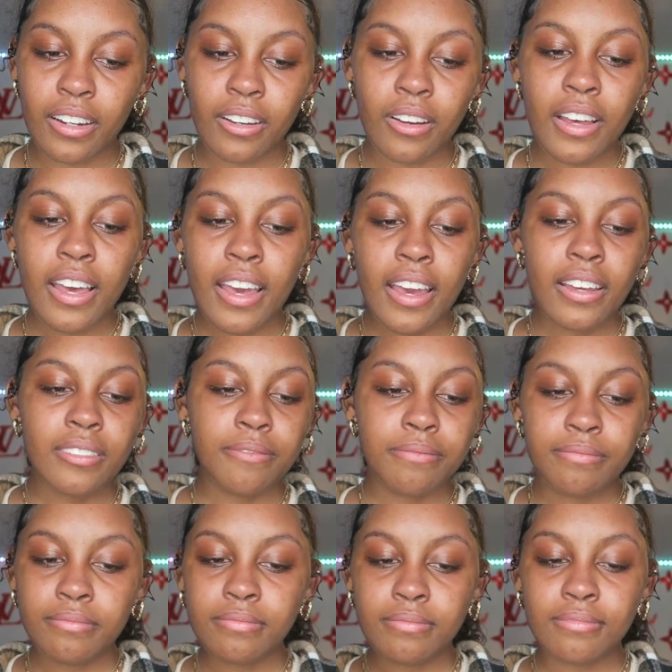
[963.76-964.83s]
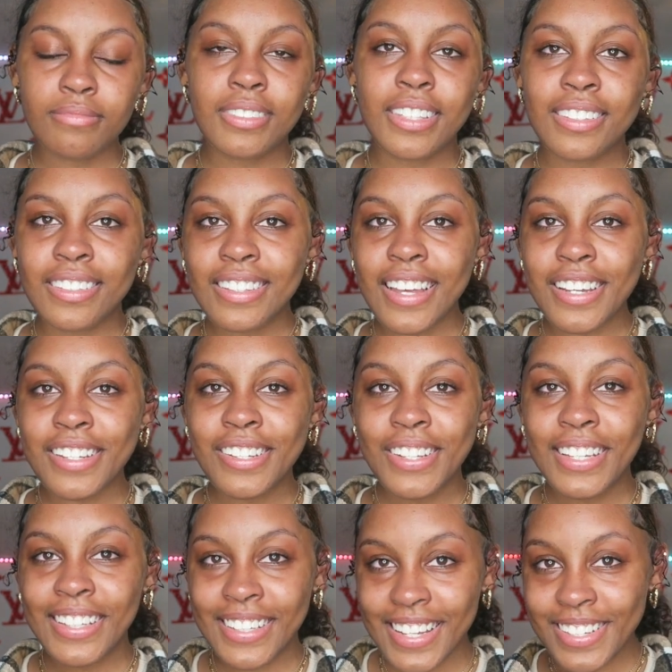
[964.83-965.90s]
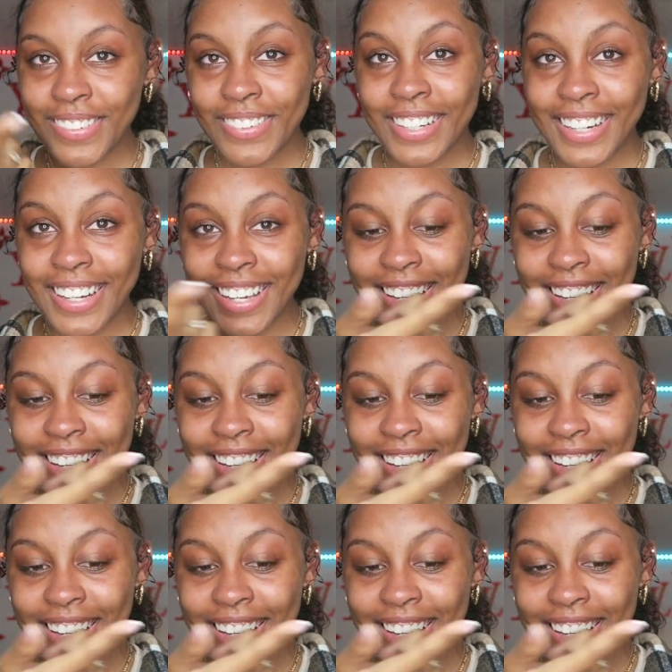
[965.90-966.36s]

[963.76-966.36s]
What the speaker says: you know, that's what it